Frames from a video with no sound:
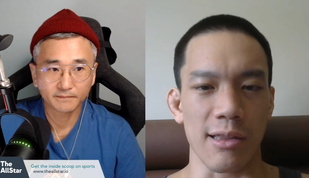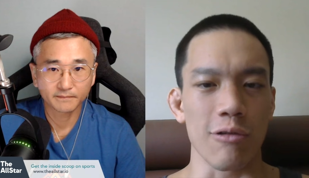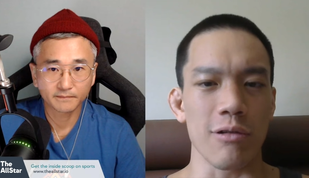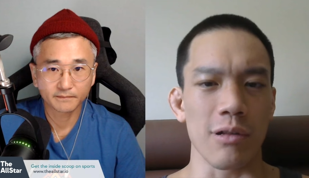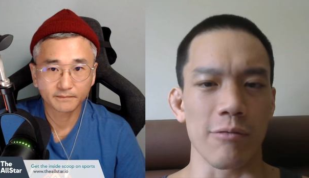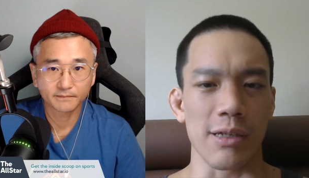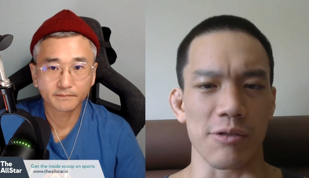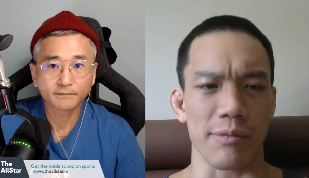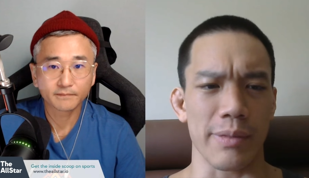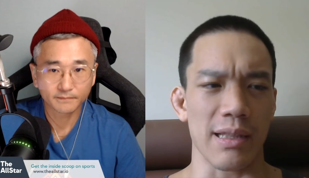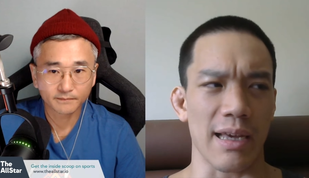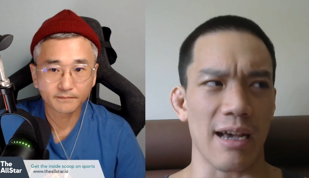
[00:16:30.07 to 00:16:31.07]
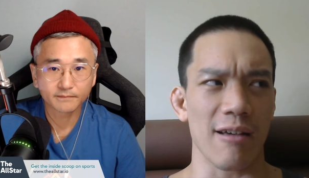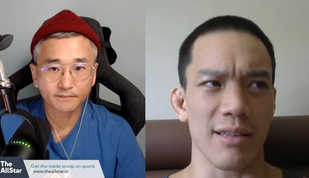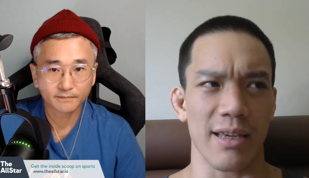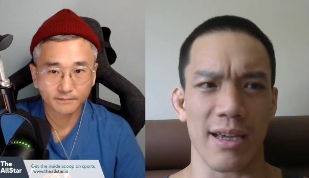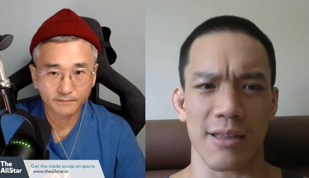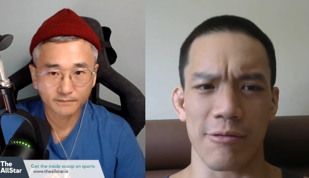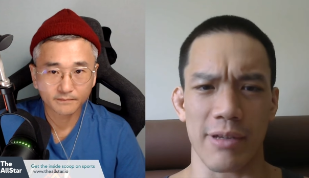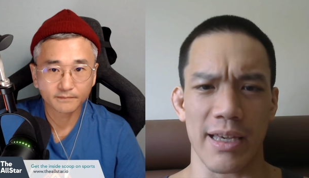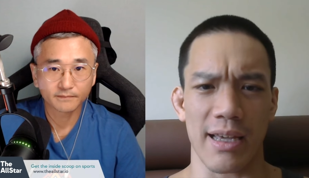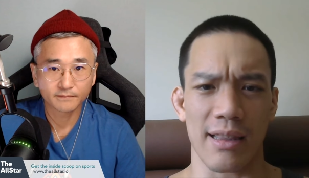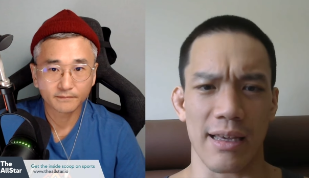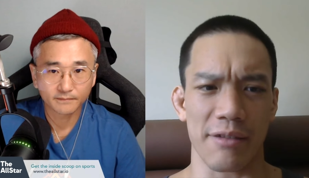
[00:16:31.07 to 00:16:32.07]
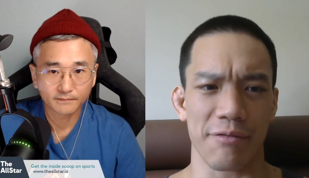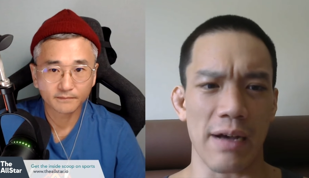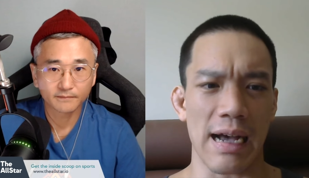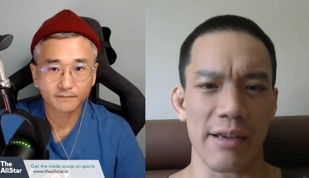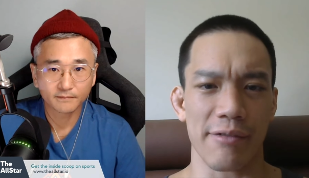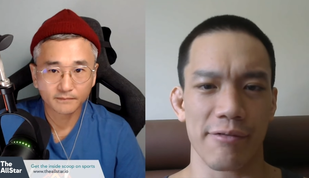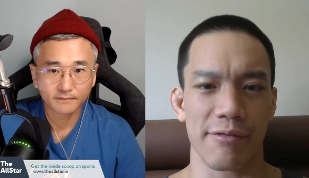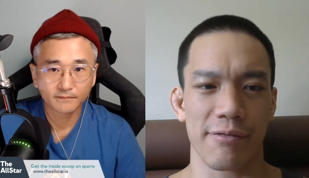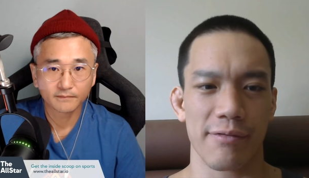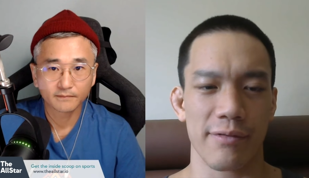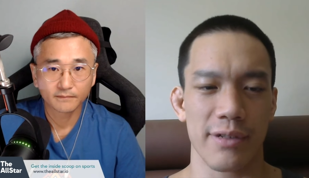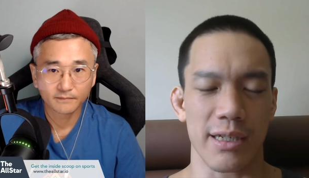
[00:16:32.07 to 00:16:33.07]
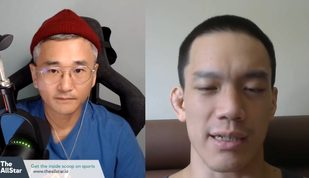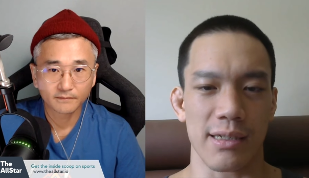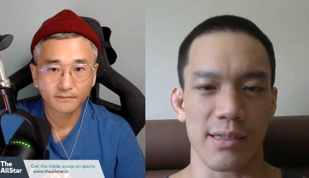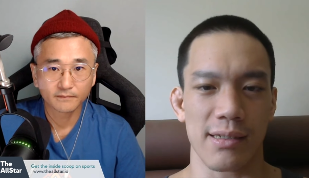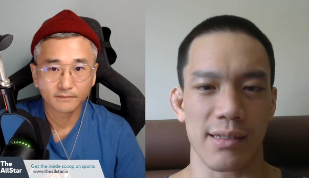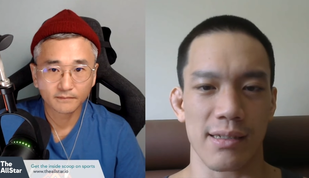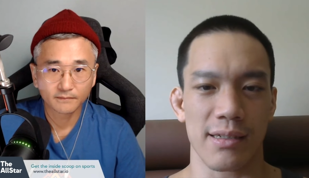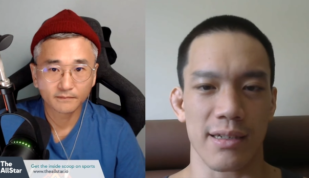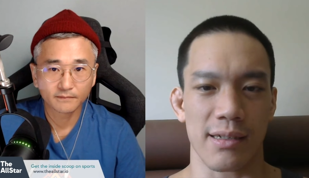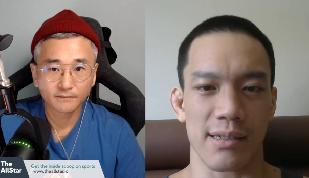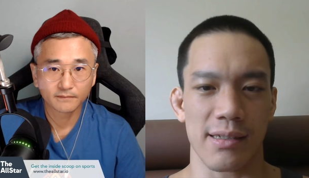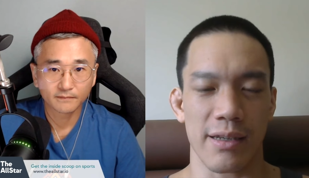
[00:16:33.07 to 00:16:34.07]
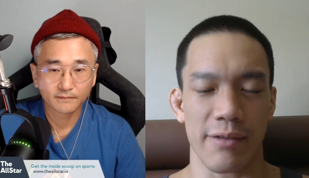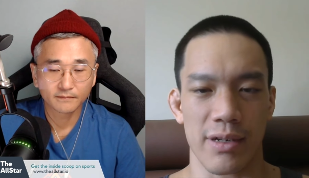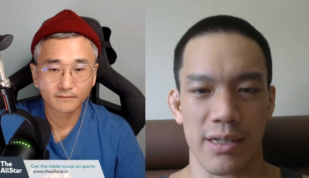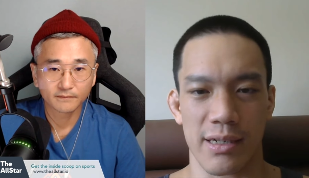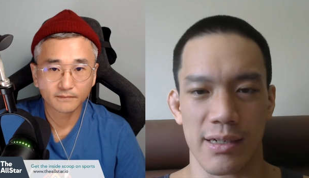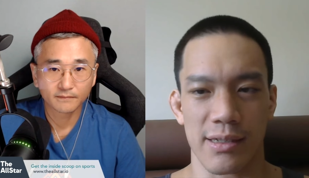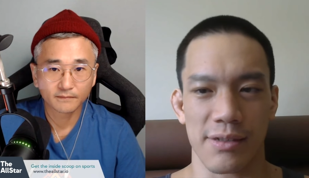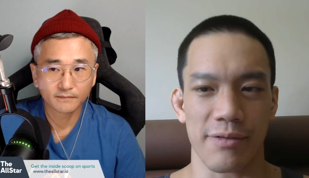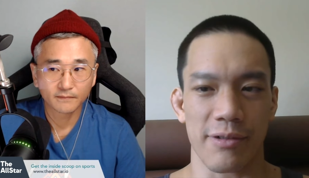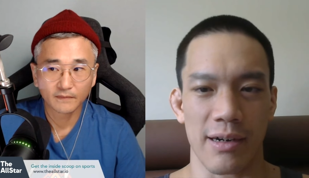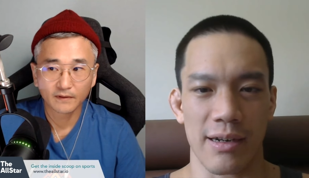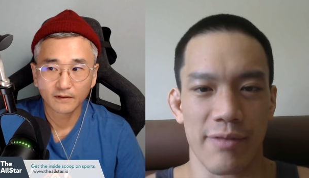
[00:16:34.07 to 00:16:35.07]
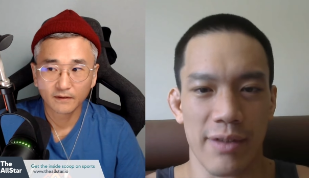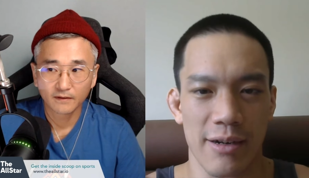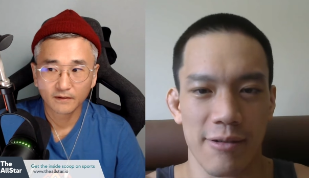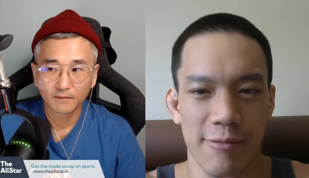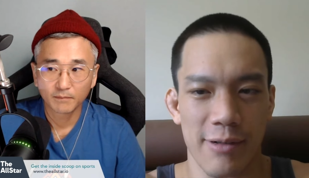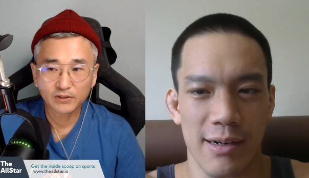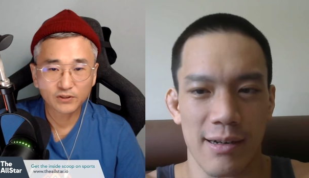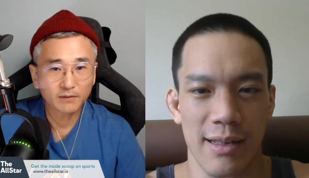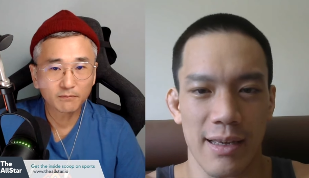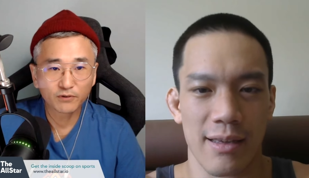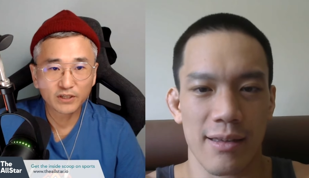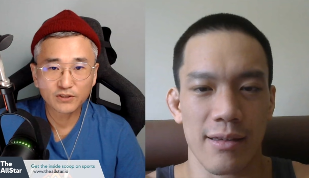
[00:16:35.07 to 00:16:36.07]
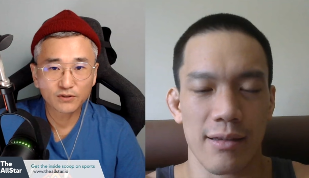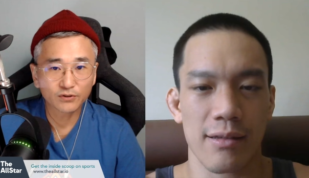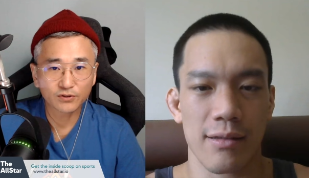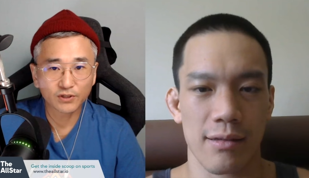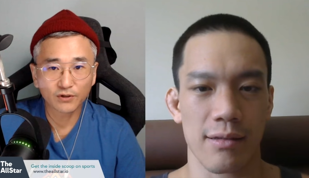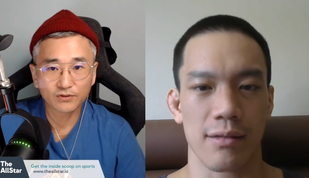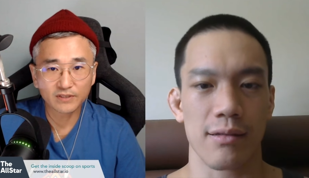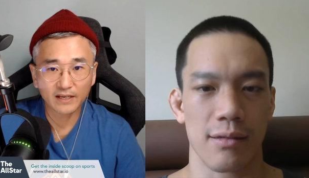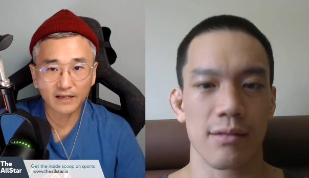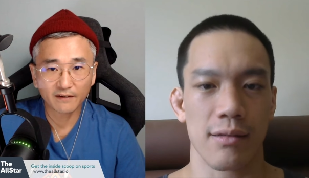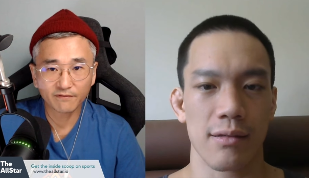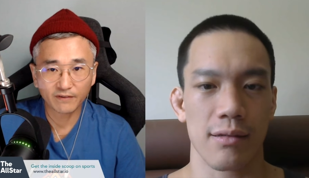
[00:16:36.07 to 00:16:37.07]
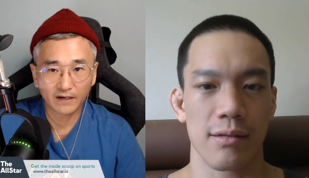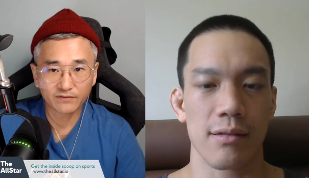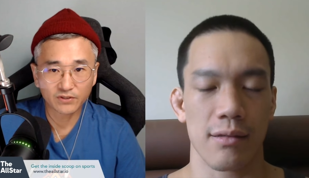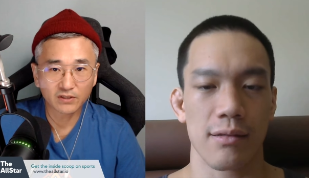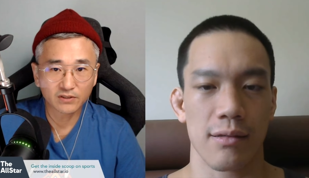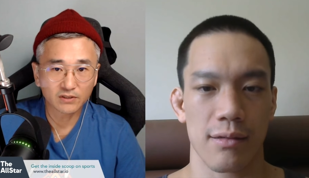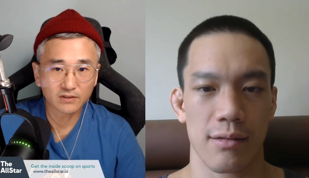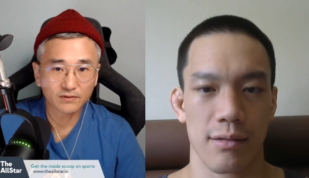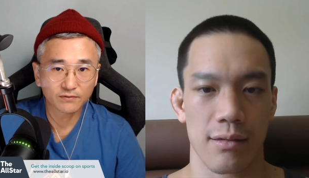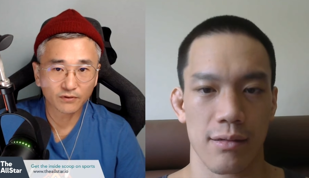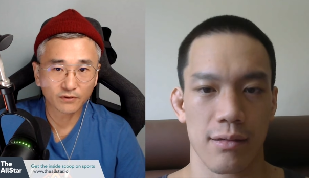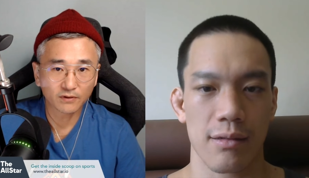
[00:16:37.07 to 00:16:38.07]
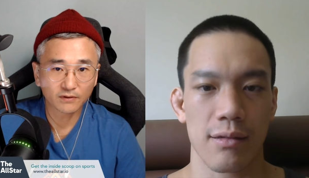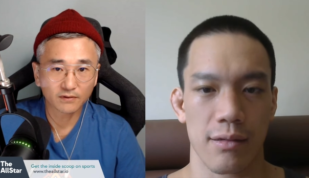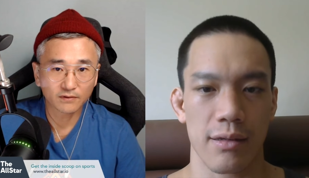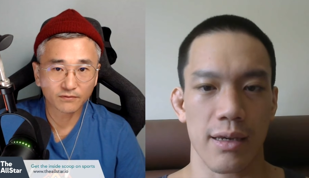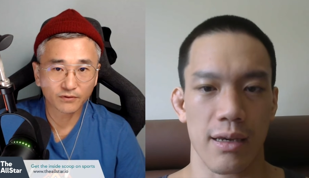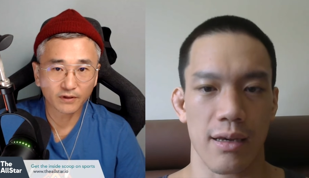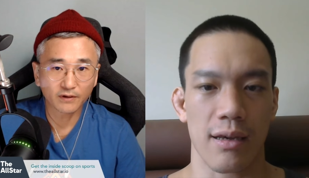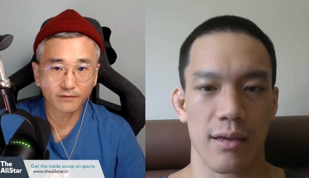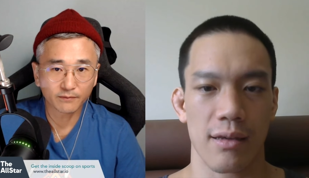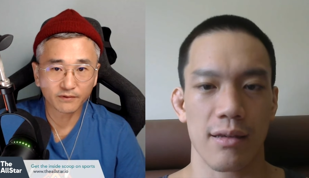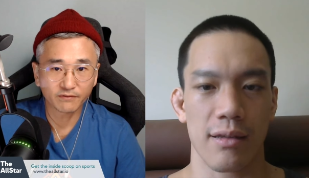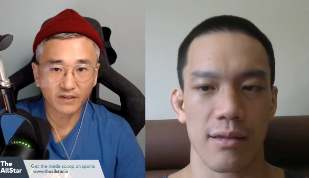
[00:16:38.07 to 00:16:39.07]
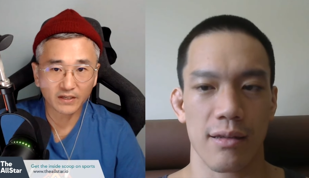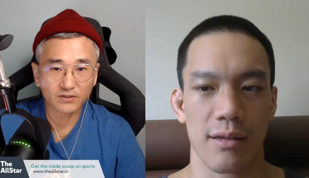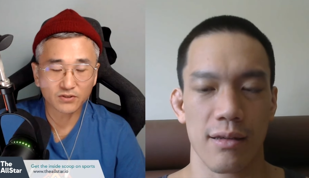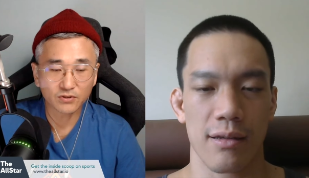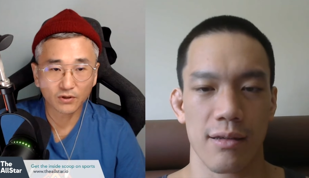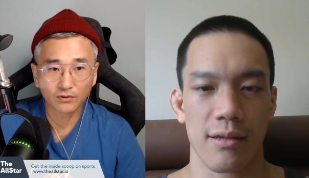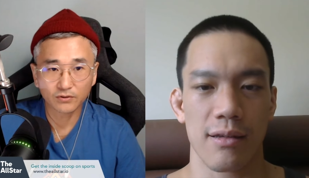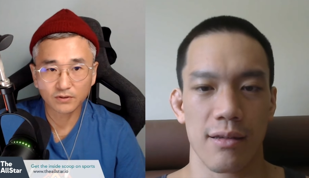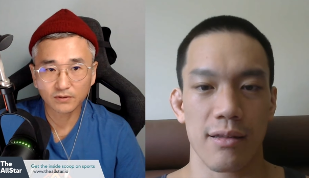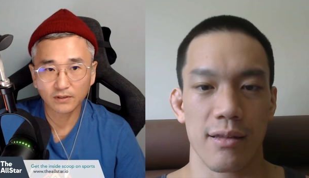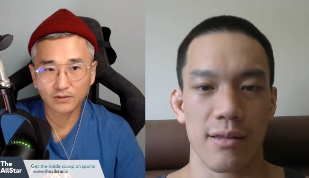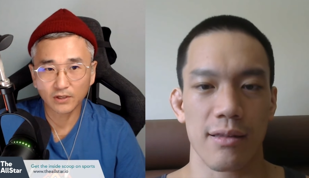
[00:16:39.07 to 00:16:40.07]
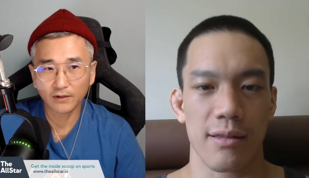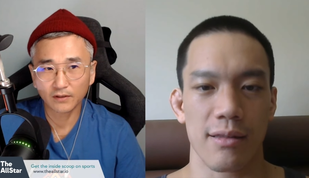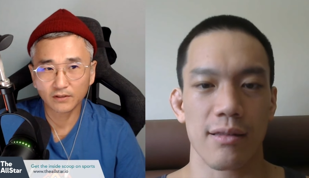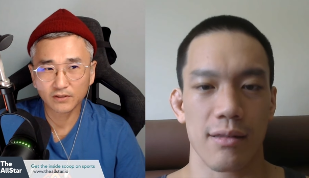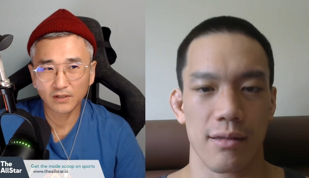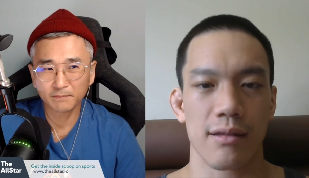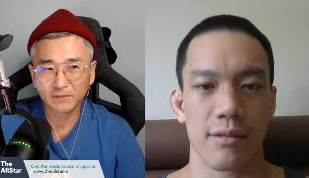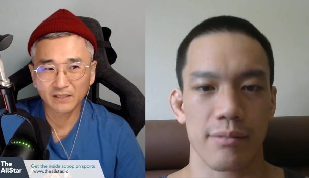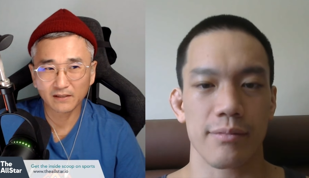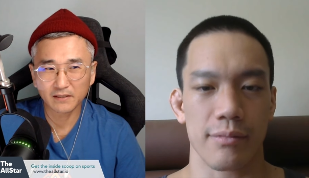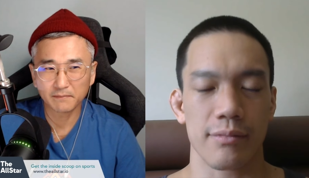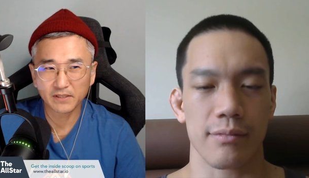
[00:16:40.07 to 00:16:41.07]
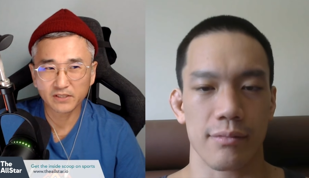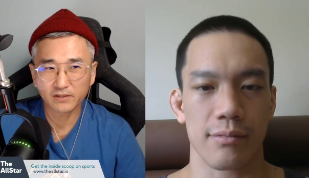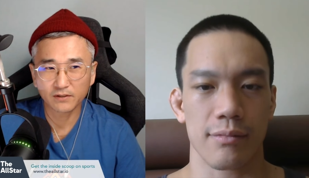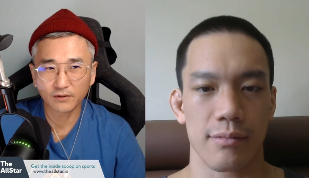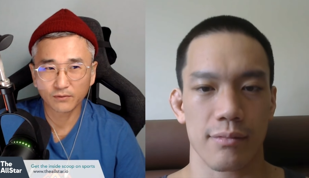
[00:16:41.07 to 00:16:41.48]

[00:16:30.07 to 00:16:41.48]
Speaker 1: local ones would be like, how the heck do we get like five judges, six judges, seven judges for an event? But where, some
Speaker 2: like, regional shows they have five judges for for yeah. their events, so it's it's all it's all up to the commission or